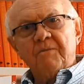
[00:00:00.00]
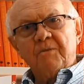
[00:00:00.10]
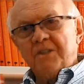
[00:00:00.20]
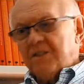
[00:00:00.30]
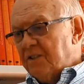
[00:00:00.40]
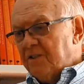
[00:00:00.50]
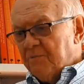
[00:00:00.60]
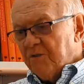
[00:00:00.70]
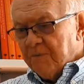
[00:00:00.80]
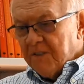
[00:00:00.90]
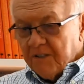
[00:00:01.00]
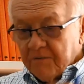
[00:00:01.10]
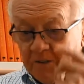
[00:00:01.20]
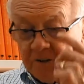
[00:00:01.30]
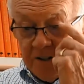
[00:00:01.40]
which is Movement
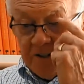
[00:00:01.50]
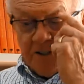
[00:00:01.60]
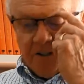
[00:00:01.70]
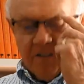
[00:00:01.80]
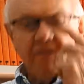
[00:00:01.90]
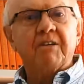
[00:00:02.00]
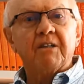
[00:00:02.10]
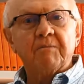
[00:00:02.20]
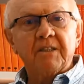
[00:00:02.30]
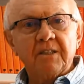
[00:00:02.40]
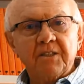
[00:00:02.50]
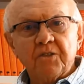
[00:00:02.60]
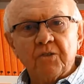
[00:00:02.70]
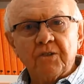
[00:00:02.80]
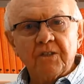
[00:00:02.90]
Difficulties in Developmental
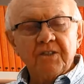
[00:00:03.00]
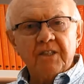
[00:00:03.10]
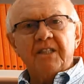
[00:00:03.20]
Disorders.